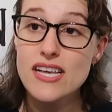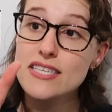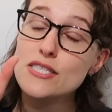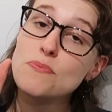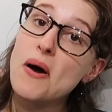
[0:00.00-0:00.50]

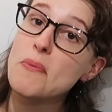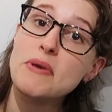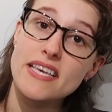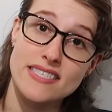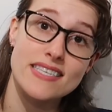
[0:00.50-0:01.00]
small
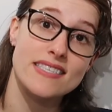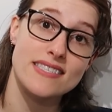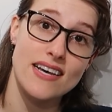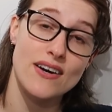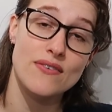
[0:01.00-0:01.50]

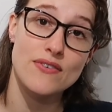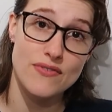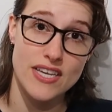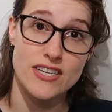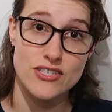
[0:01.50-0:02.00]
pieces of
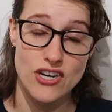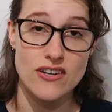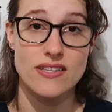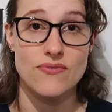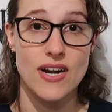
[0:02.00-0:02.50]
vegan
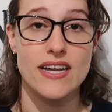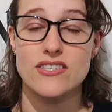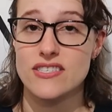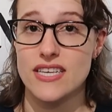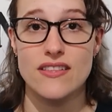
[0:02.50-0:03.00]
chocolate, right?
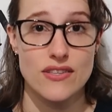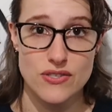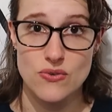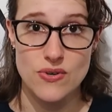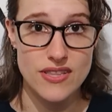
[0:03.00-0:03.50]
Just in the store.